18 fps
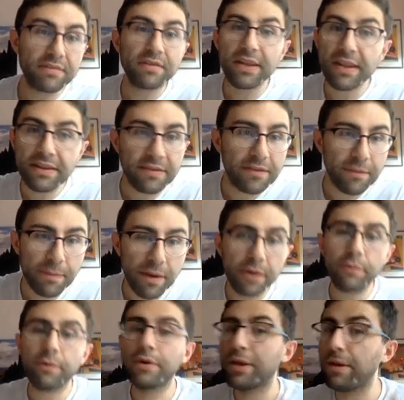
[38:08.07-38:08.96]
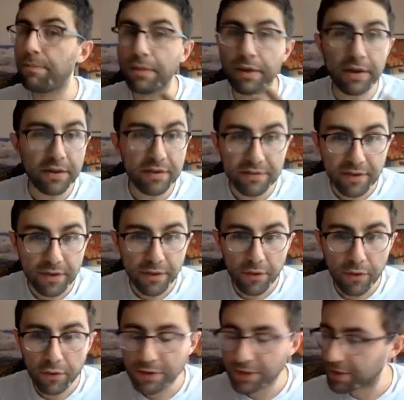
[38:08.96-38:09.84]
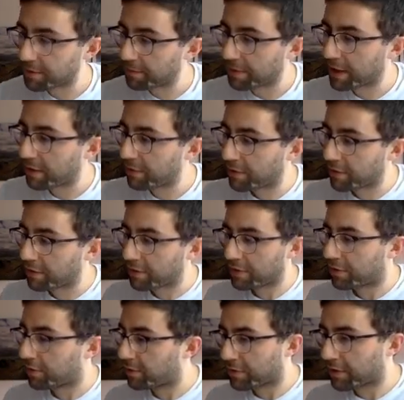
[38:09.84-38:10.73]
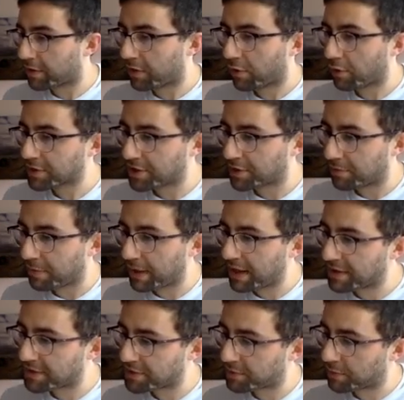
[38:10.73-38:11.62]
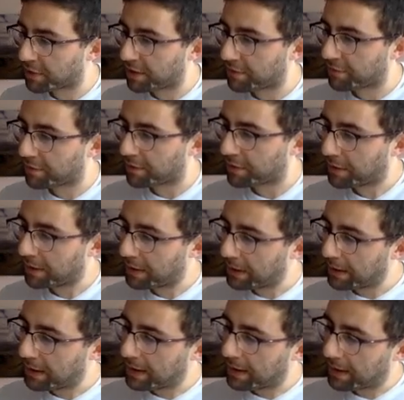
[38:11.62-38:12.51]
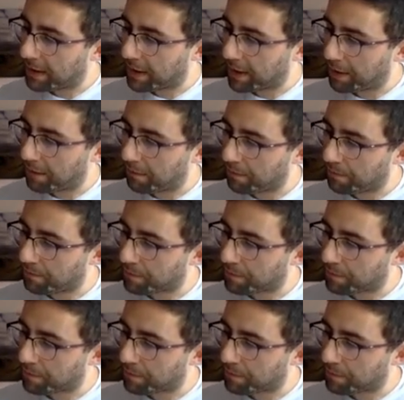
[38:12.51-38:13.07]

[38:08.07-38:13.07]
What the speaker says: an e to the power, keeping it as a log to the power or a log to the base, whatever. But